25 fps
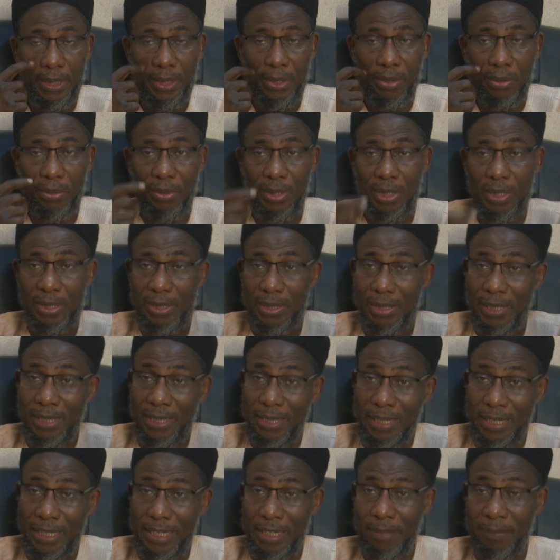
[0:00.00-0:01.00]
You are
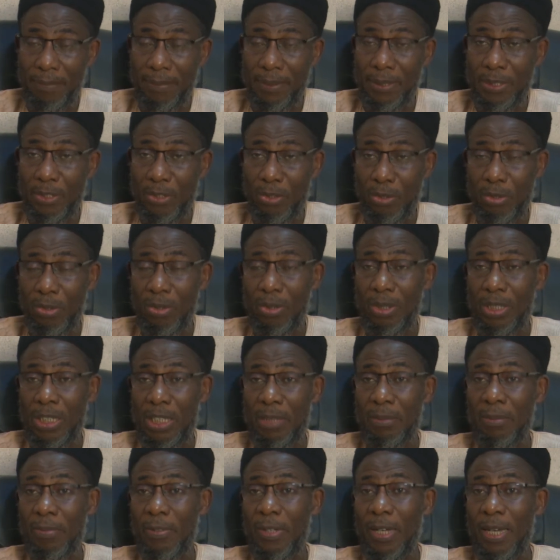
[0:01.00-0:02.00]
sending him in the so-called
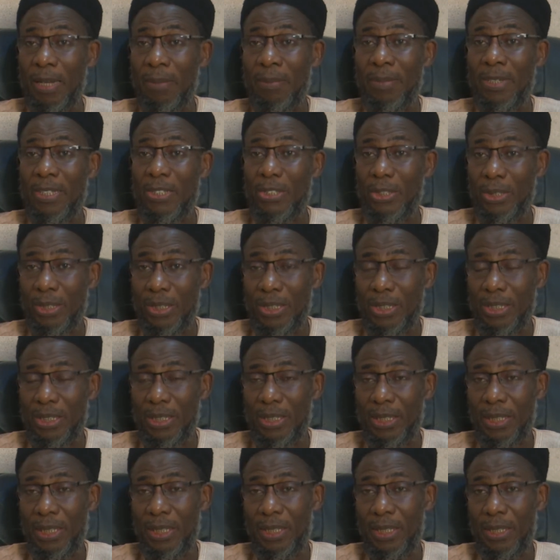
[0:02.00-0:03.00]
name of
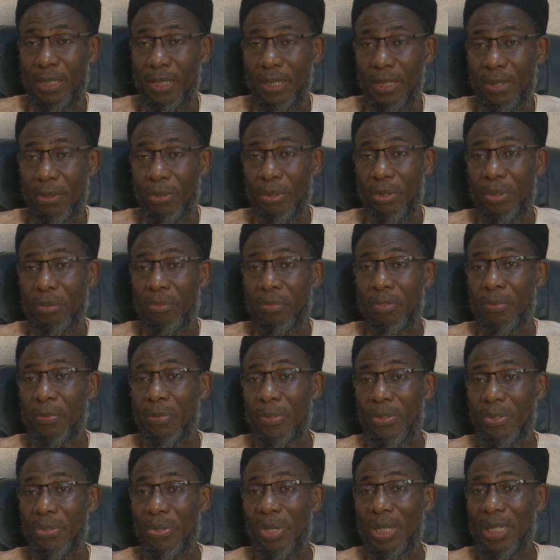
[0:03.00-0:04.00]
al-majority, looking
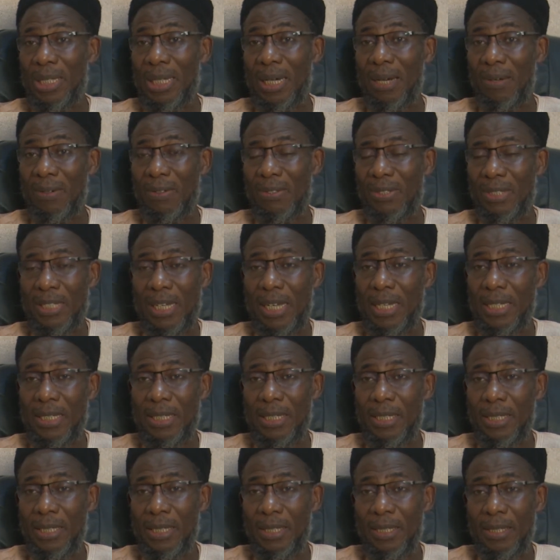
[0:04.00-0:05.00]
forward to it outside.
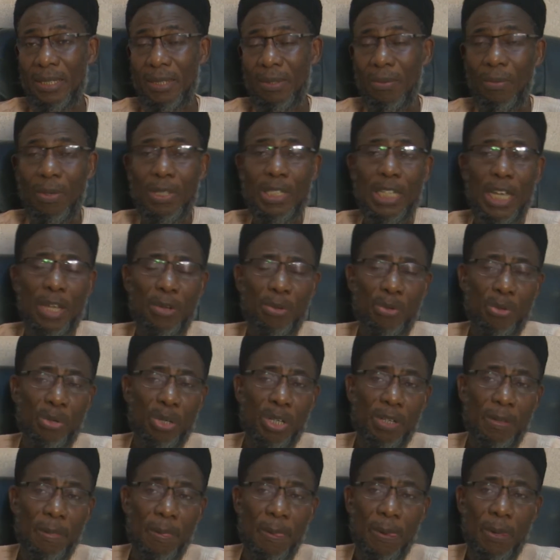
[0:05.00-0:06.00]
What are you
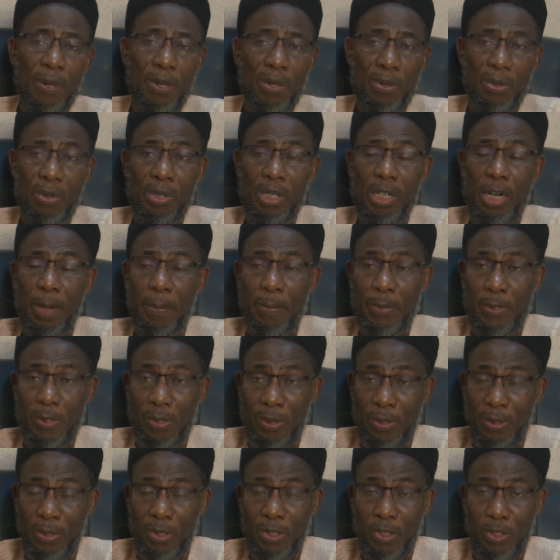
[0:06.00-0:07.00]
doing? You are
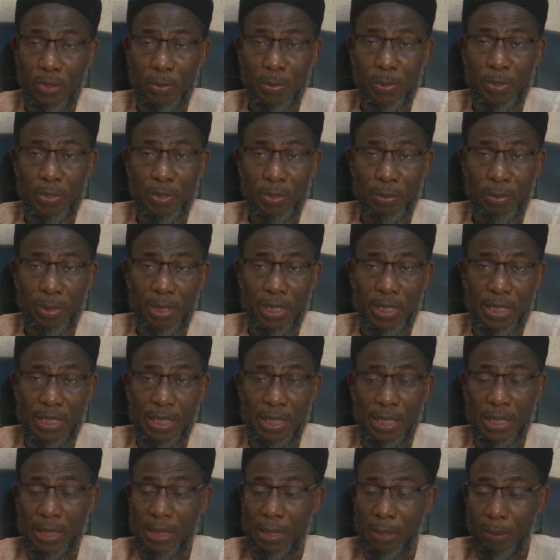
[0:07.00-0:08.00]
absconding
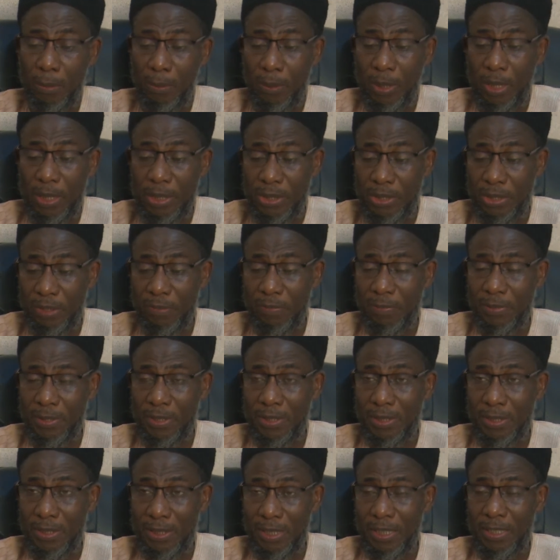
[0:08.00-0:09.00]
responsibility. In the Quran
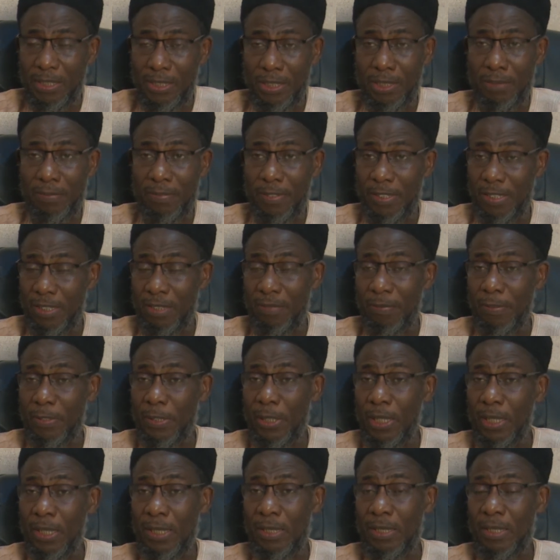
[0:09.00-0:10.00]
chapter 6 verse number,
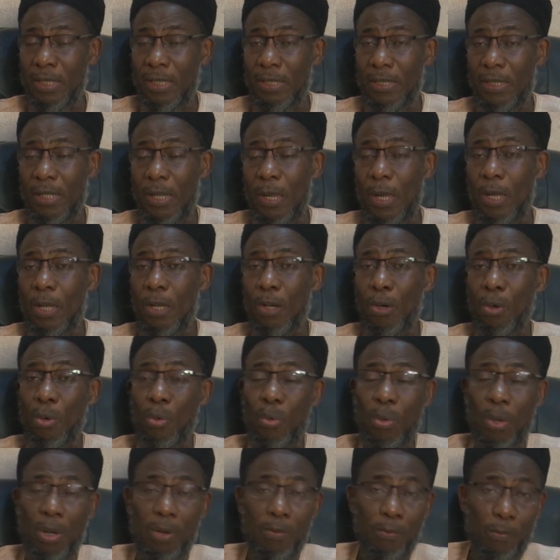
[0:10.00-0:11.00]
Allah says,
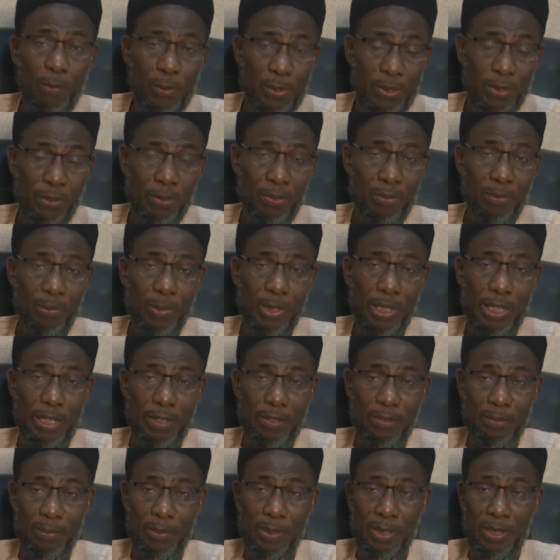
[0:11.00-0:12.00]
"O anfusakum wa
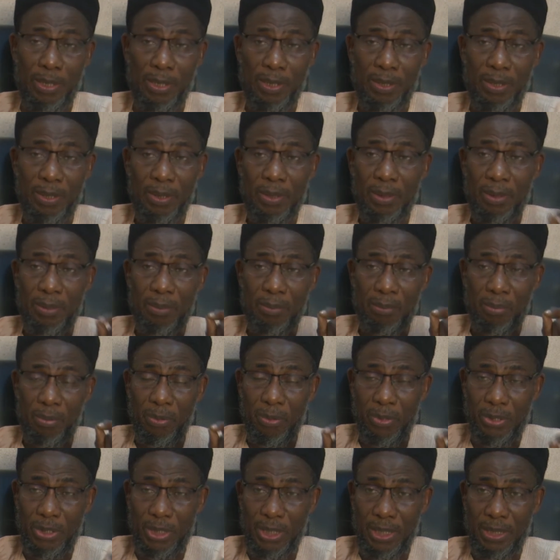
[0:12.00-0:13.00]
alaykum nara."
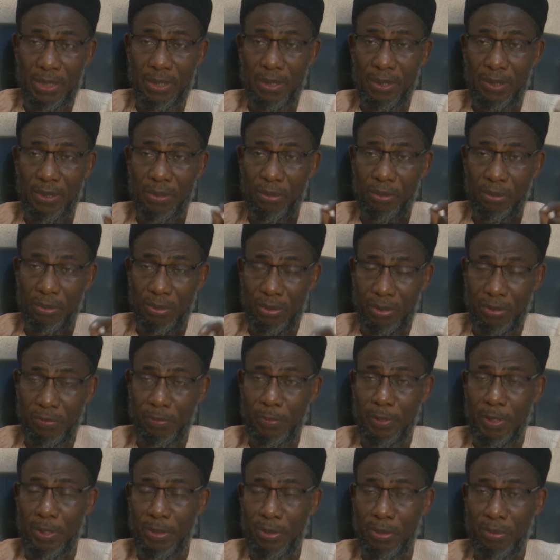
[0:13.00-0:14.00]
Protect yourself
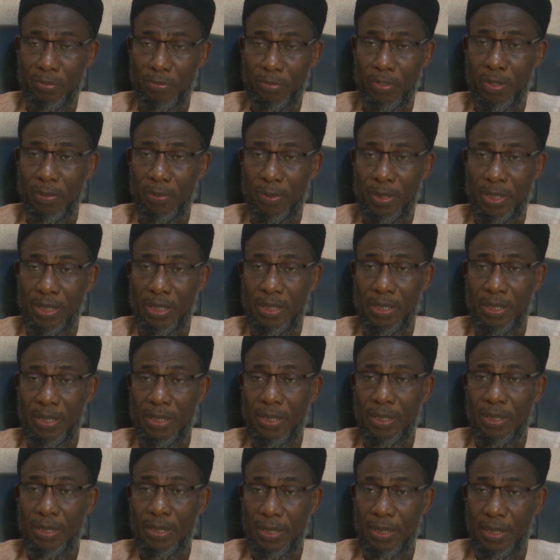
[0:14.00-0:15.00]
and your family
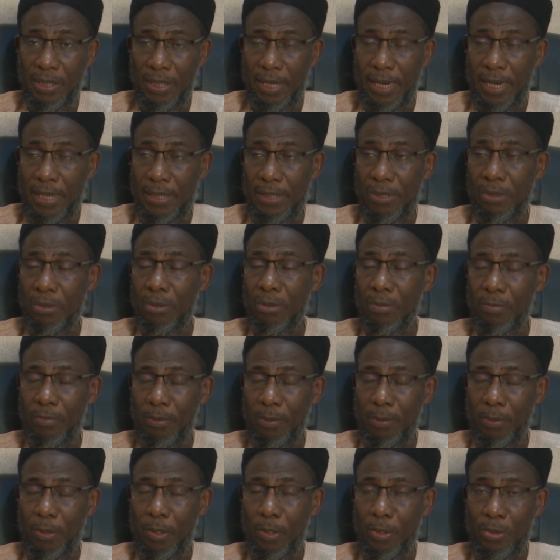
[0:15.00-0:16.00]
against or
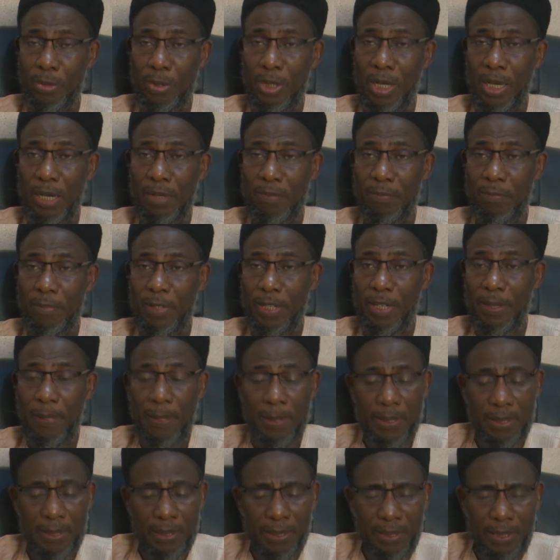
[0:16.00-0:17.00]
from going to the hellfire.
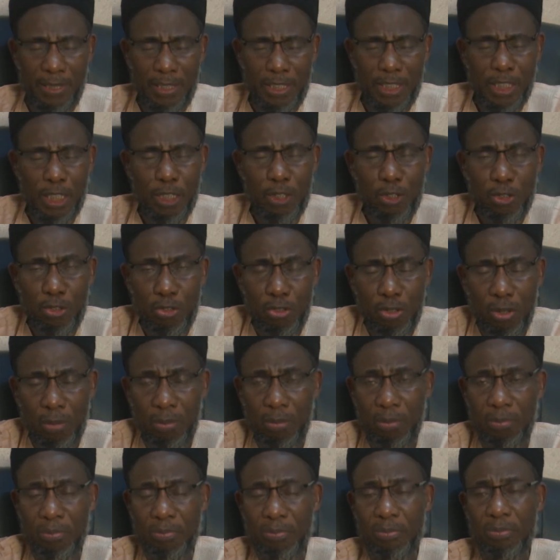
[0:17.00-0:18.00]
These are
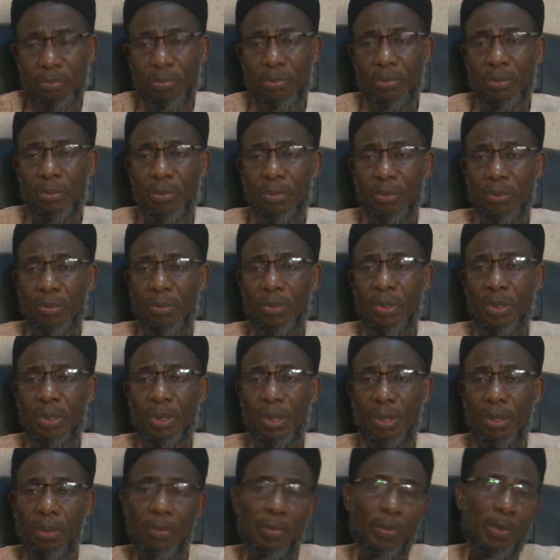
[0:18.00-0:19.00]
some
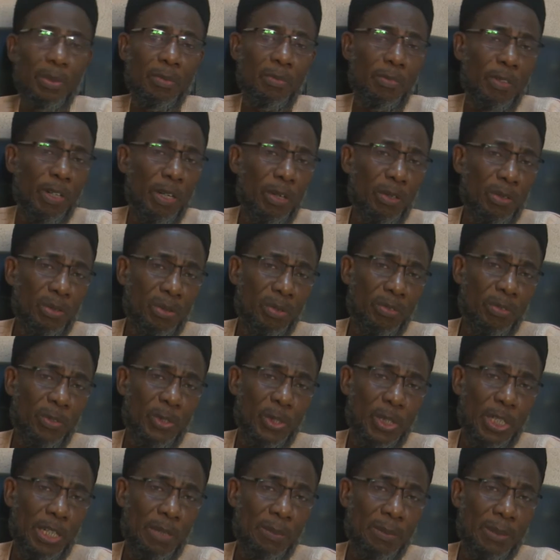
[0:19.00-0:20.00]
of the values of
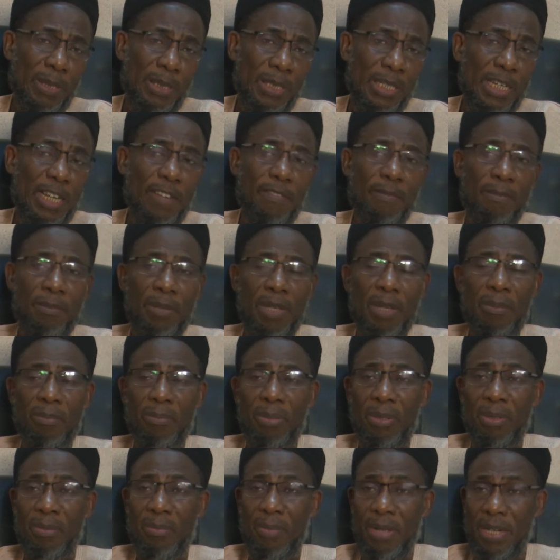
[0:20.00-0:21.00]
Islam that if
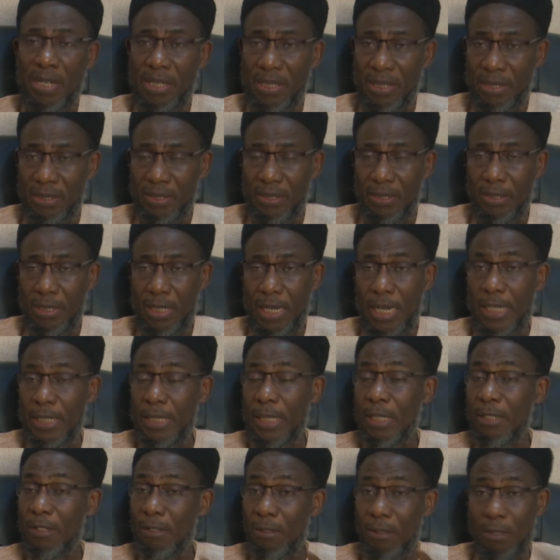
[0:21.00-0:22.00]
implemented, I
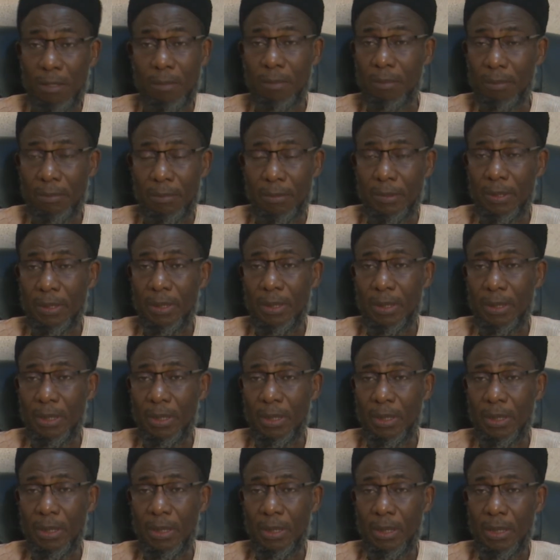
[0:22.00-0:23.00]
say some,
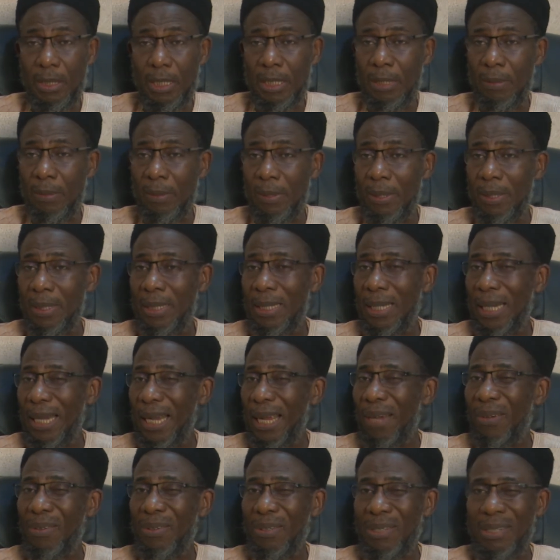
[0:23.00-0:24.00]
otherwise they are
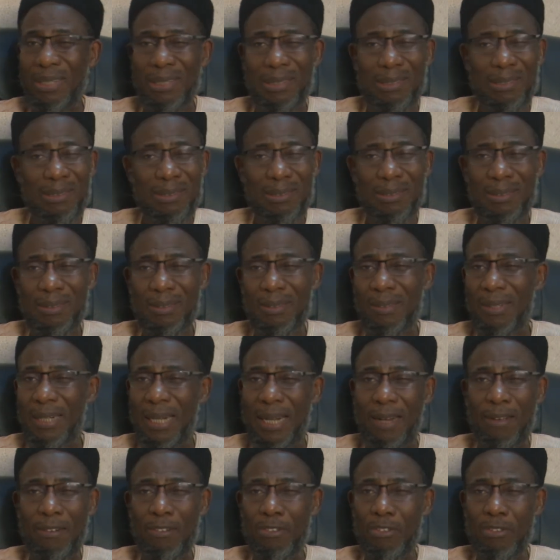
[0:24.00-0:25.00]
countless,
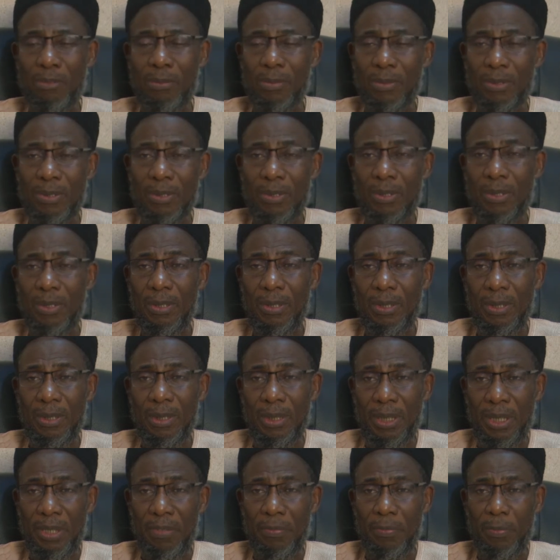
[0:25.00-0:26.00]
uncountable.
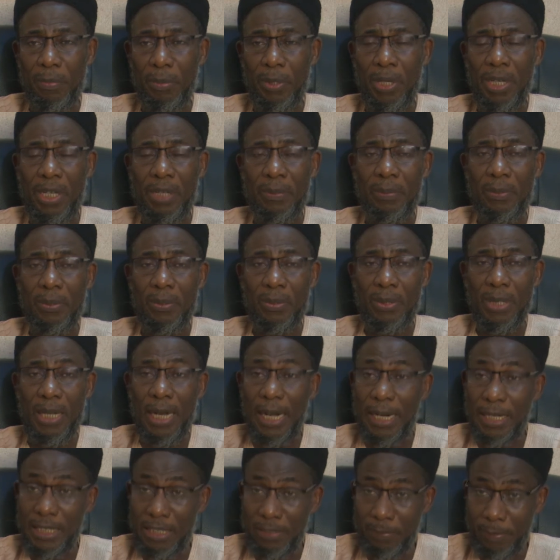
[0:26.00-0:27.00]
If we are able to
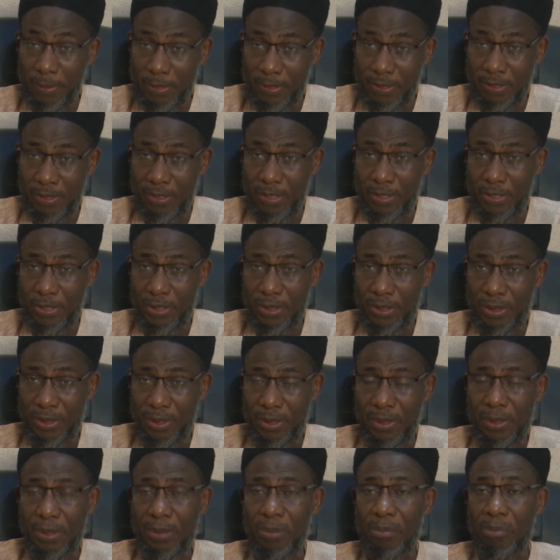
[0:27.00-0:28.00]
activate such,
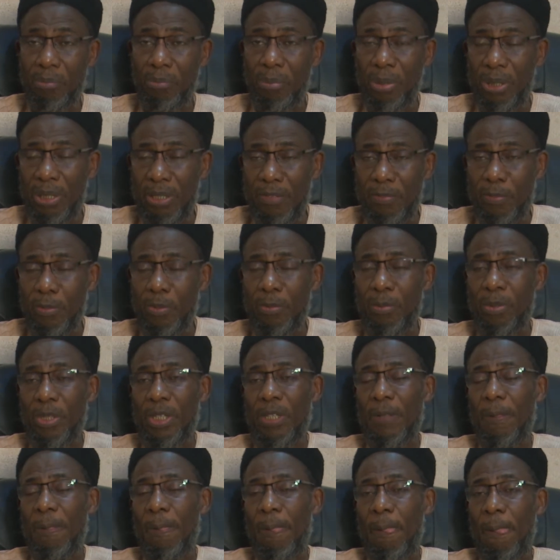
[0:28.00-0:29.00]
believe you
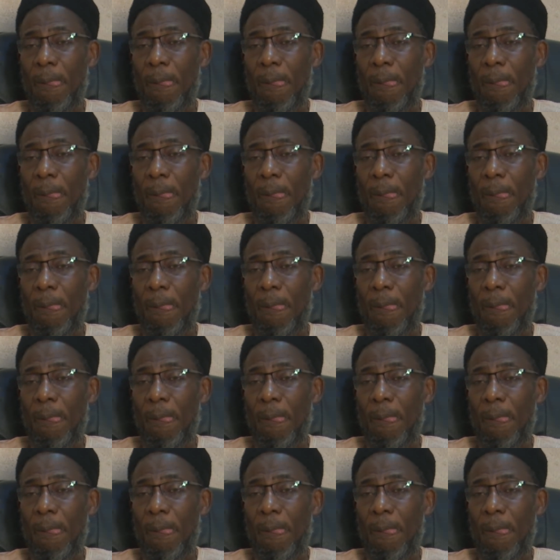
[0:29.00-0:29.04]
me,